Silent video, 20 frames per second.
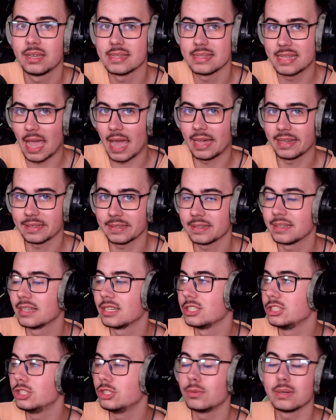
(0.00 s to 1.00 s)
that
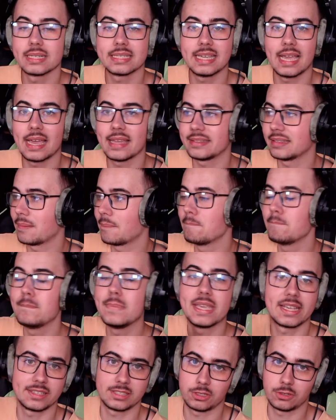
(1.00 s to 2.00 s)
you will get
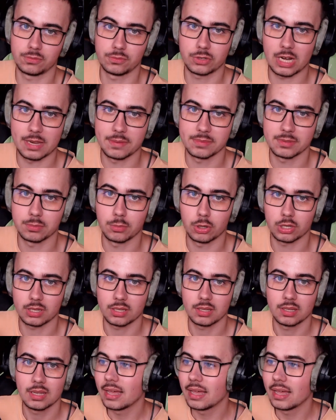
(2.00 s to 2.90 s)
millions of frames more.